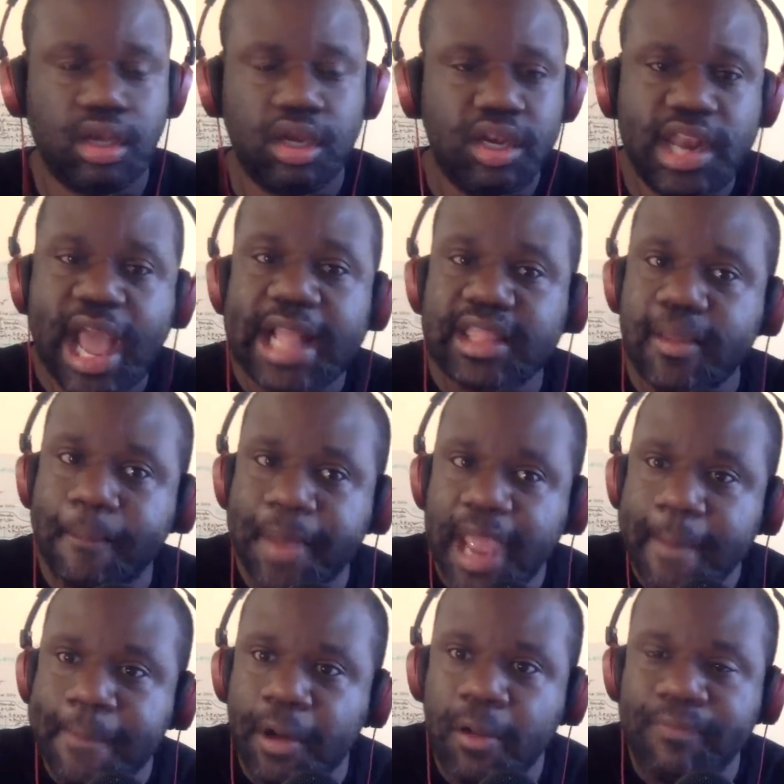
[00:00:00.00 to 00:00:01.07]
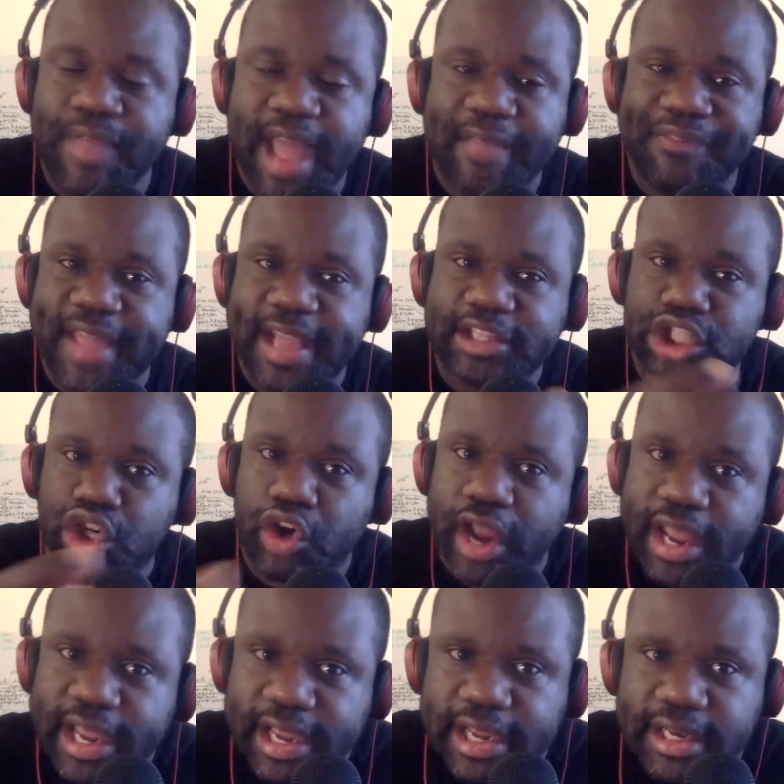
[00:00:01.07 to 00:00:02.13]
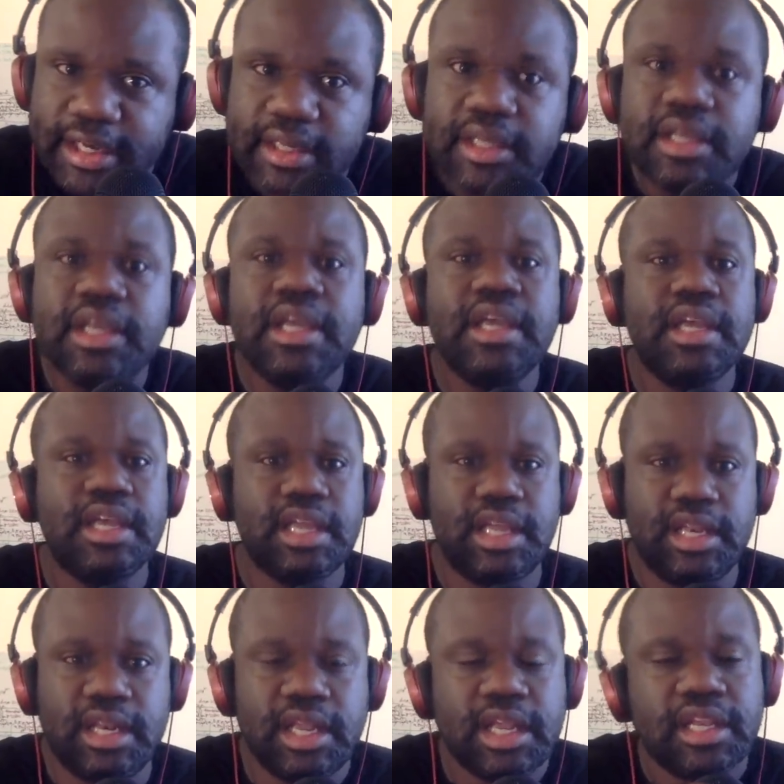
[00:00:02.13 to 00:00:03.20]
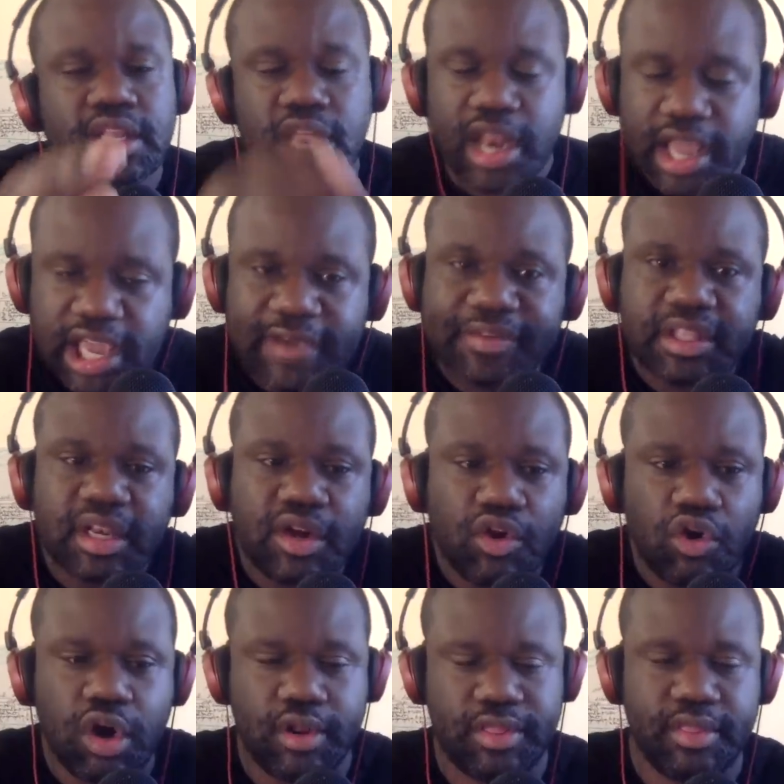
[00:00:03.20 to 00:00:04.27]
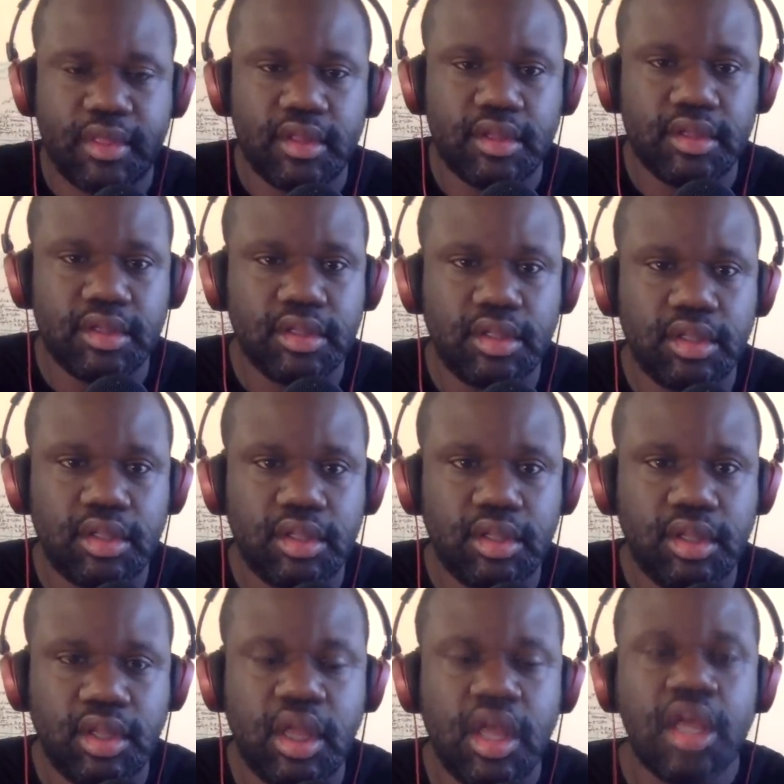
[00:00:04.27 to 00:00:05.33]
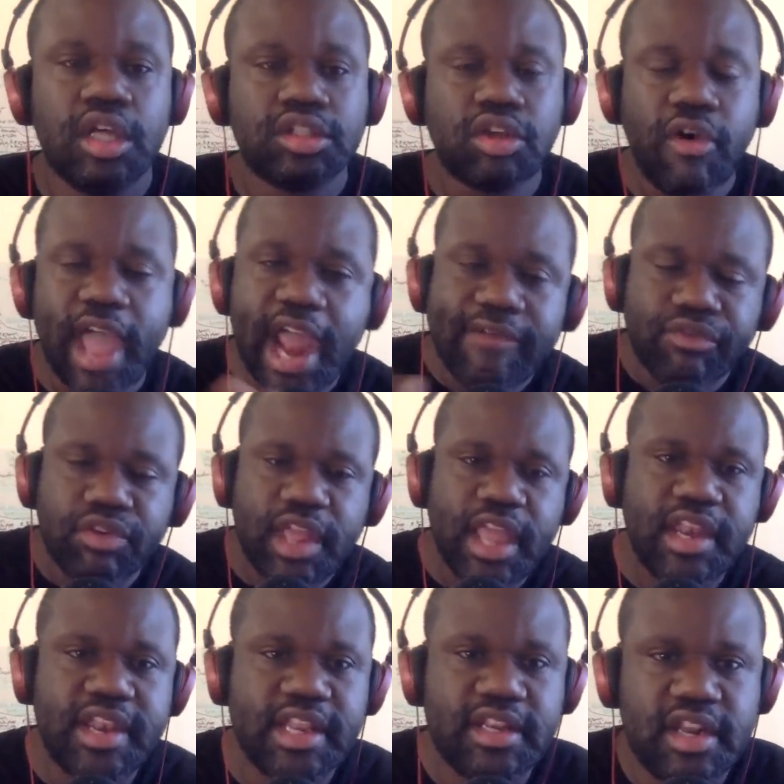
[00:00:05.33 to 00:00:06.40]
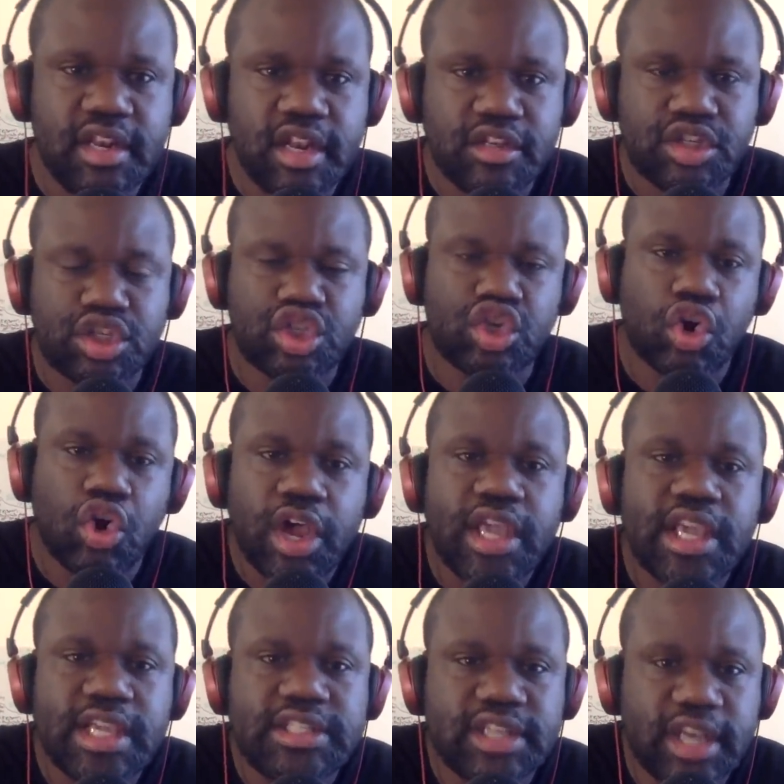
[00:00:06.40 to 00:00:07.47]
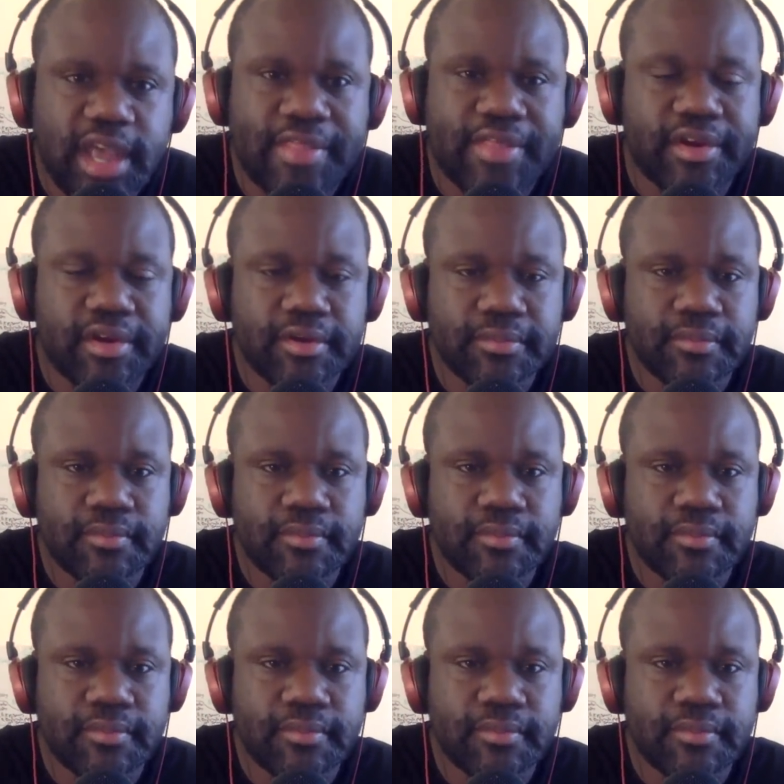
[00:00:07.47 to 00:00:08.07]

Not the people that they trained, and did they give it to the North? So after they destroy each other,